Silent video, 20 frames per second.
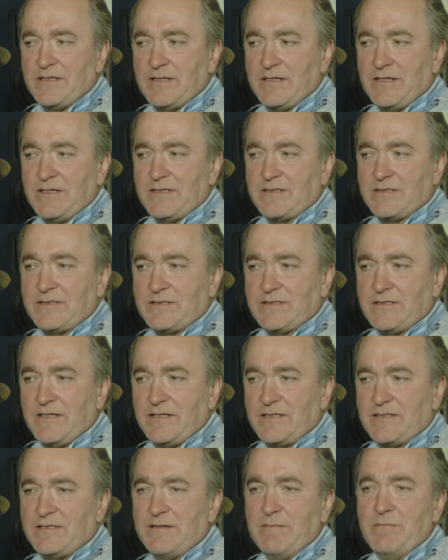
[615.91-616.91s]
and it's
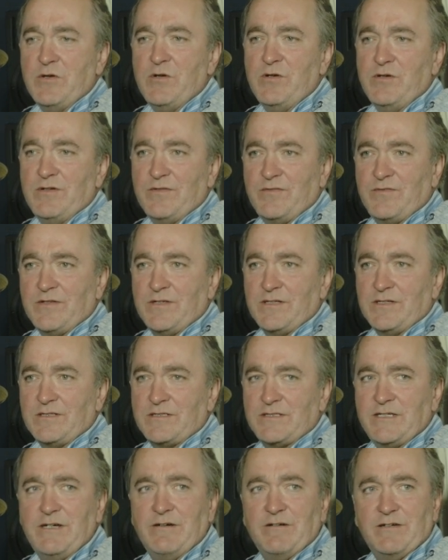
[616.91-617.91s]
it's the mood of the
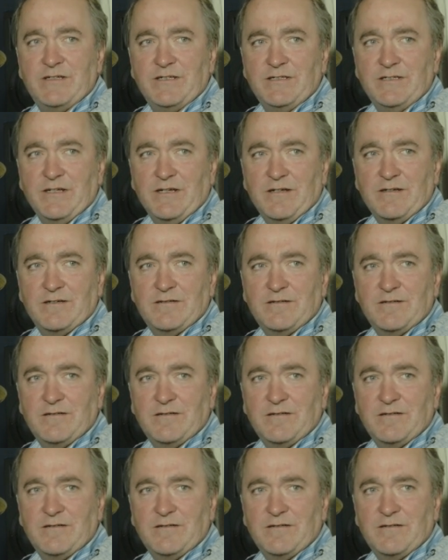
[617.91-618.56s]
series, isn't it?